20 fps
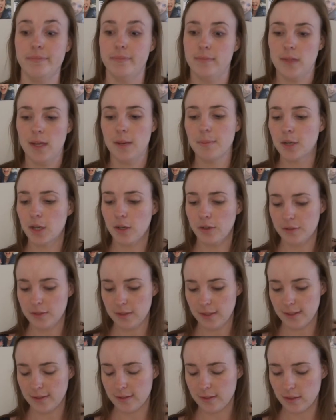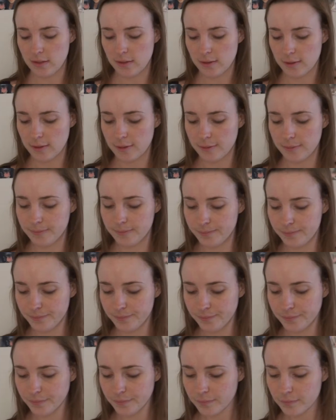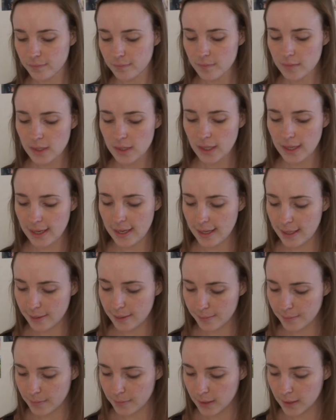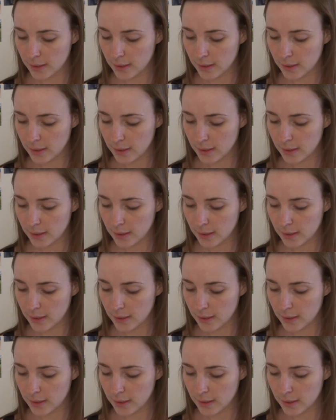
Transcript: a ghost. Let's just and